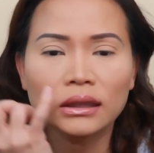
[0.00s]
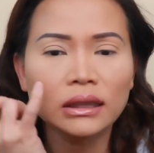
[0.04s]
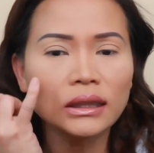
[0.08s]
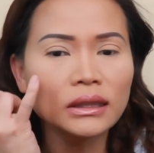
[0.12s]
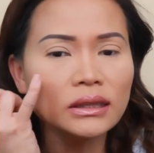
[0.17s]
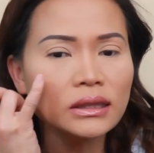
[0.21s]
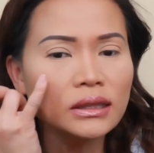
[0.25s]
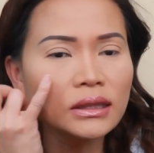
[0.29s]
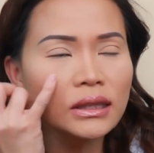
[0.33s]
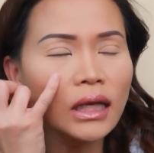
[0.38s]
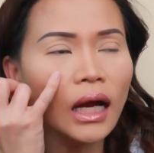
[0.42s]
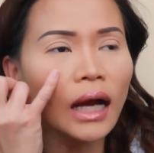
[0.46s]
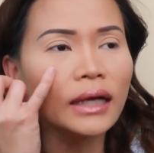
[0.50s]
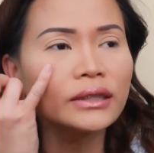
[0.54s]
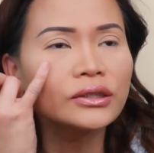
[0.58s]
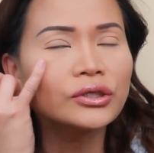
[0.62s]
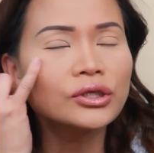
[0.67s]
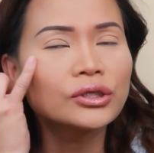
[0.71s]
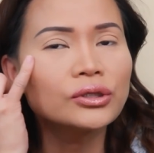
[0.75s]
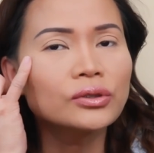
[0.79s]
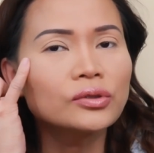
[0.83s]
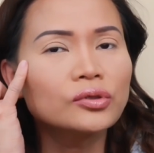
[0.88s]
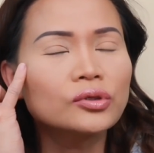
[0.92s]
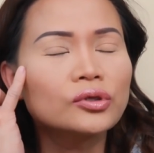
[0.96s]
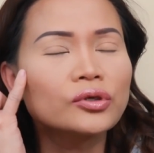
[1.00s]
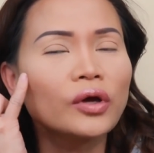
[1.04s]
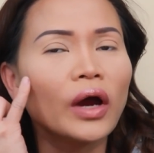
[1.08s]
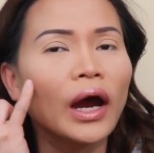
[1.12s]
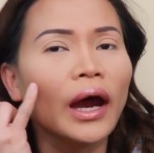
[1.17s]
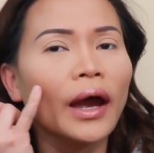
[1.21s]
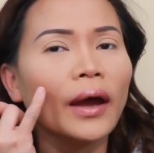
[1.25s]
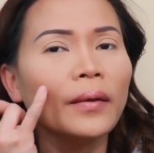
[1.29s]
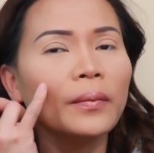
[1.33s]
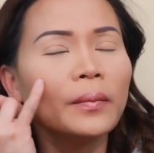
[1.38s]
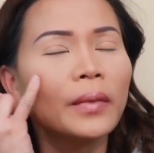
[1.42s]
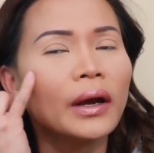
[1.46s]
It's not too
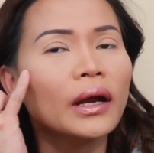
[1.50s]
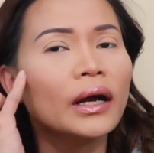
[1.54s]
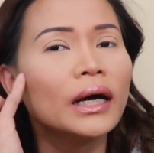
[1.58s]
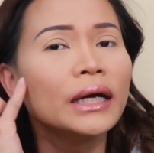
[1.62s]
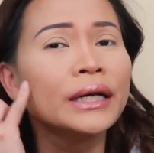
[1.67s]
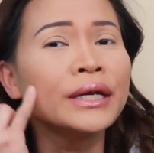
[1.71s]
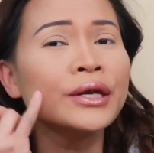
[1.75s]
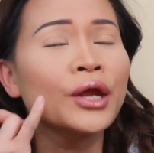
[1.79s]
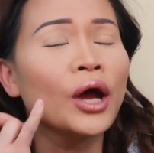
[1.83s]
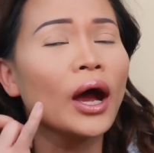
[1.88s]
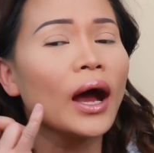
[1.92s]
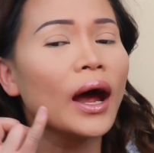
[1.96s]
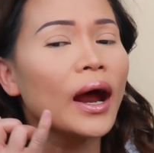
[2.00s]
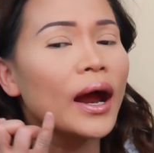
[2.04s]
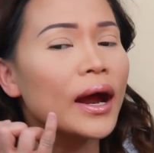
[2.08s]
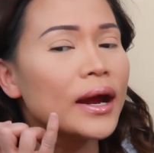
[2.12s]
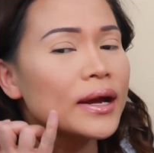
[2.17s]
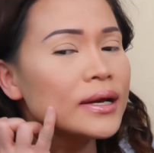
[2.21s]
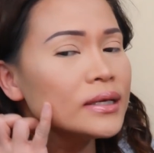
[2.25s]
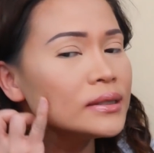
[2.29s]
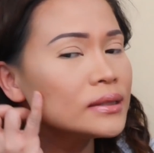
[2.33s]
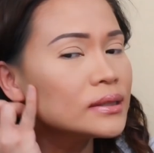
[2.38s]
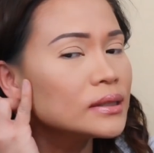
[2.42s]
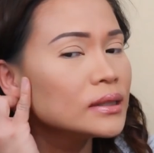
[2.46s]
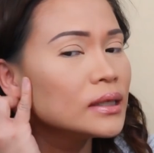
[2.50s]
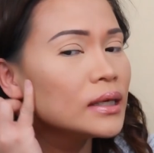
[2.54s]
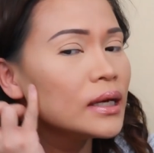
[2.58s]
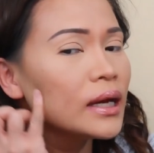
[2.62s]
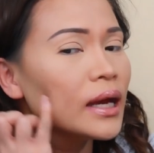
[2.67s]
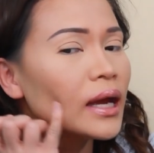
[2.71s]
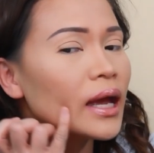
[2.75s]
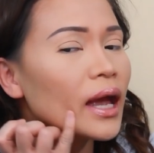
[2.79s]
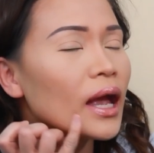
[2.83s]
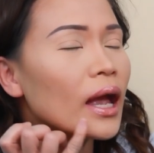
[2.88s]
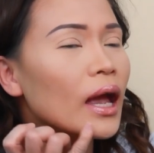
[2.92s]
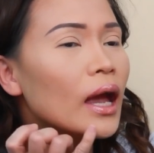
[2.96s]
dry on my under eyes,
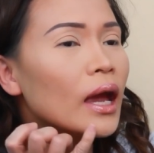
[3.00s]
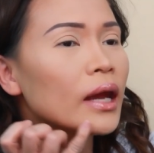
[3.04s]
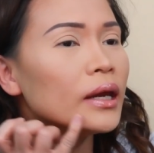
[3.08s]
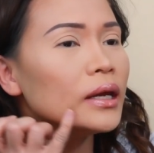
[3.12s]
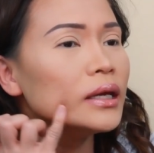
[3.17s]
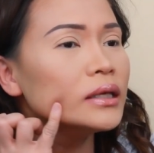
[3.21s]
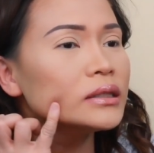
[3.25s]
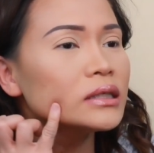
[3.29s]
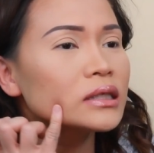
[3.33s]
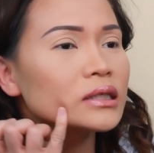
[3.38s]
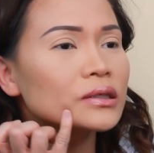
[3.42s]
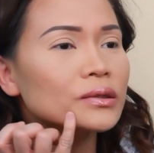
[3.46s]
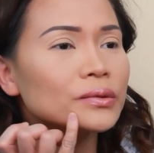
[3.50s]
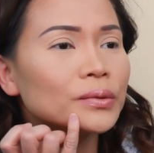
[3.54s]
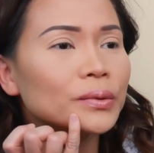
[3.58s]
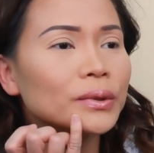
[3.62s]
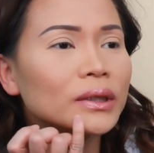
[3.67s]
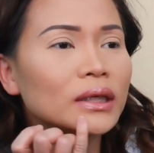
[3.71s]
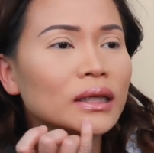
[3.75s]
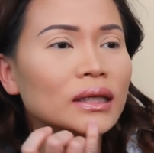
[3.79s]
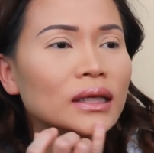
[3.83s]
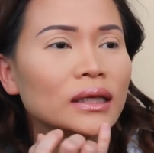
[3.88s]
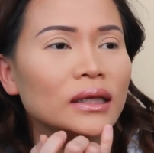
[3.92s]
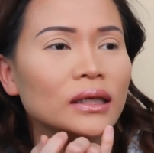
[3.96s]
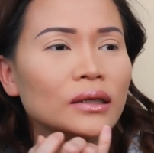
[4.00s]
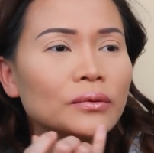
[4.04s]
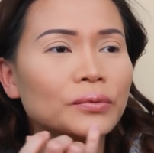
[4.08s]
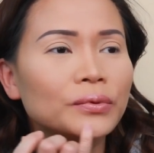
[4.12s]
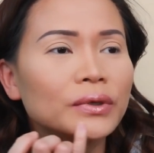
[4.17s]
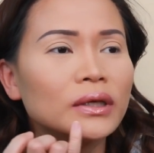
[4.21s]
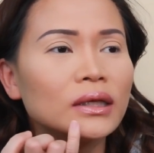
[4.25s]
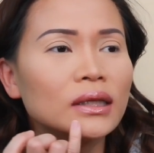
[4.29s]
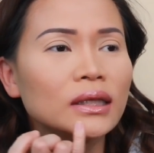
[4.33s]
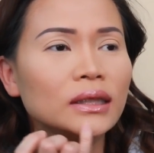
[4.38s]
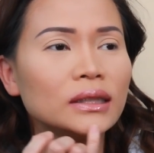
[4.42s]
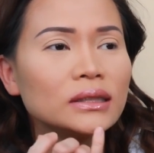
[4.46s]
and it's
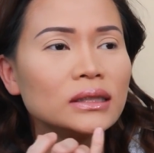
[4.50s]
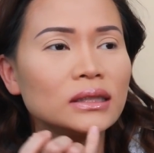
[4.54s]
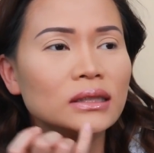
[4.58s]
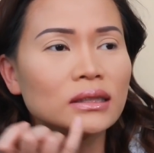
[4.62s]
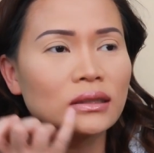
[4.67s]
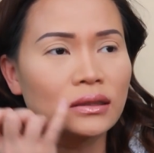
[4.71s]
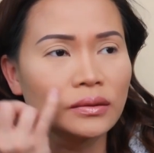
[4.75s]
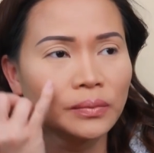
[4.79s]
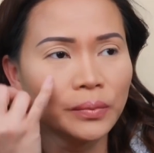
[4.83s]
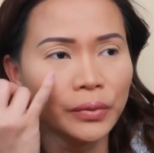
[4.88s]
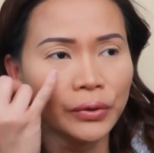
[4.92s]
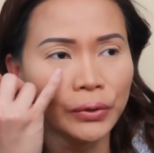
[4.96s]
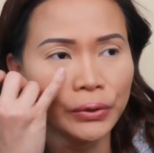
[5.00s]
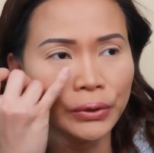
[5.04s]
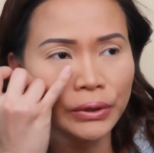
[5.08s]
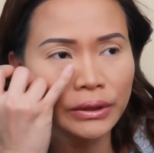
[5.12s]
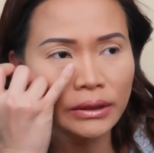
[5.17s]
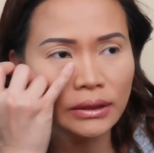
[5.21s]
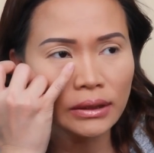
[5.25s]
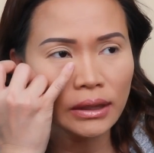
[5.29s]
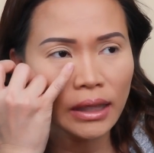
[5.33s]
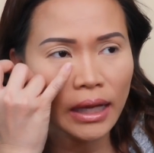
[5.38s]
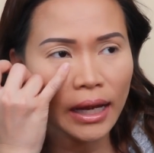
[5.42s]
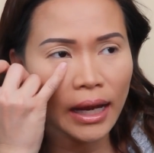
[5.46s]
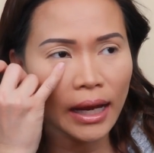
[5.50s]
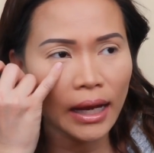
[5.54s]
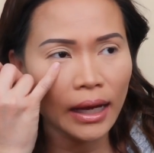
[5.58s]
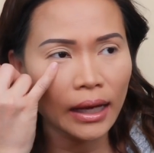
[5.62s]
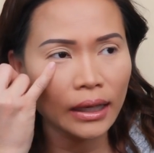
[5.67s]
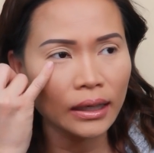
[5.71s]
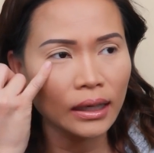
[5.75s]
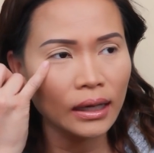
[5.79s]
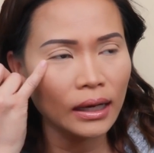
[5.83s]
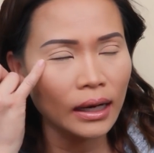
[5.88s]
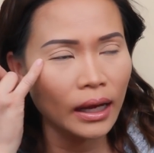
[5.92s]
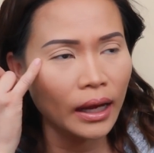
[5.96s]
really smooth
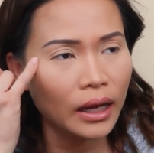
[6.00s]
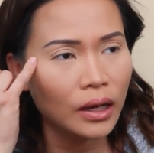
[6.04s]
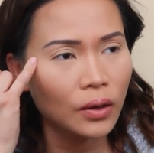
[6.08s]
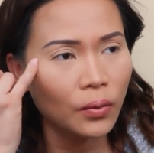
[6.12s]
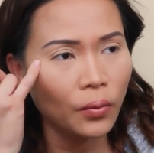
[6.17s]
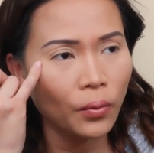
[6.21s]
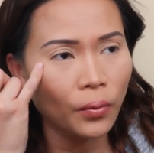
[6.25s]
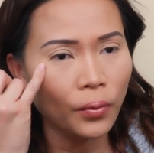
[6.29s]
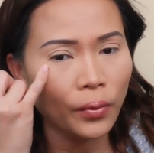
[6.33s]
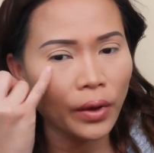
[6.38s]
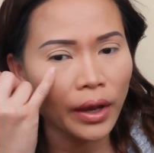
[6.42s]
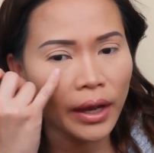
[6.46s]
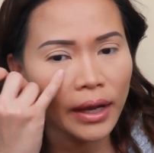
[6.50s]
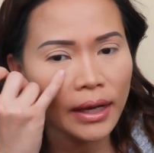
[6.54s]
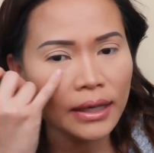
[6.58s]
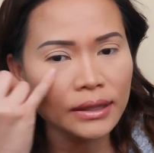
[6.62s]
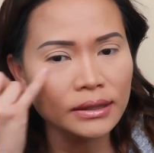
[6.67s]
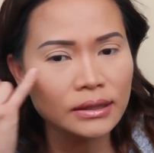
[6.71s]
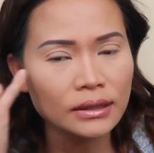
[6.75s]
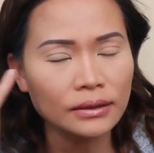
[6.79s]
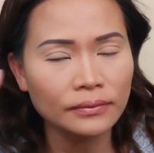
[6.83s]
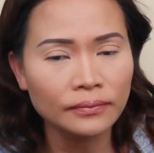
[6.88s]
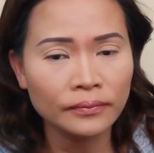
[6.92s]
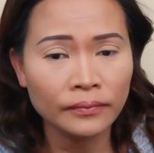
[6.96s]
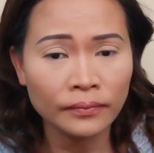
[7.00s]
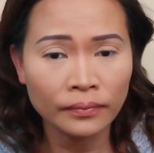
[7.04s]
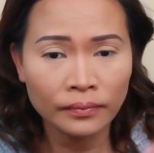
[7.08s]
and lightweight.